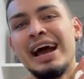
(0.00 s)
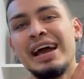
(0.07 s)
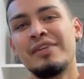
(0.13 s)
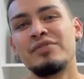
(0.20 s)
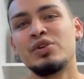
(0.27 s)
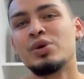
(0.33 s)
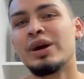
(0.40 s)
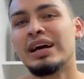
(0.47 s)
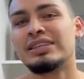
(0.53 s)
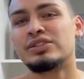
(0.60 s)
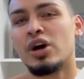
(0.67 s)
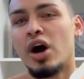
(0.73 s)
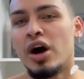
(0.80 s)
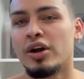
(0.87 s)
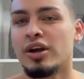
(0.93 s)
If you
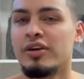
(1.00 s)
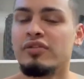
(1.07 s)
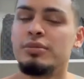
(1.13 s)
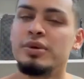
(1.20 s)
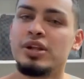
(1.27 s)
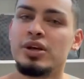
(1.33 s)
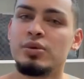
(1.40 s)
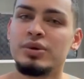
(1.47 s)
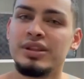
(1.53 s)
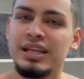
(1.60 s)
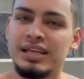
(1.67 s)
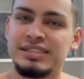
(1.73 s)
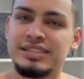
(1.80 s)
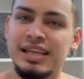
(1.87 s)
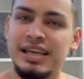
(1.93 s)
guys are not familiar with
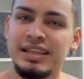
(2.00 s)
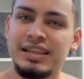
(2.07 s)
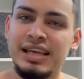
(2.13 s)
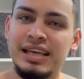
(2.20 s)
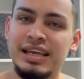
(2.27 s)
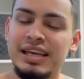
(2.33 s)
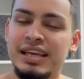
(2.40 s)
Next Gay Thing,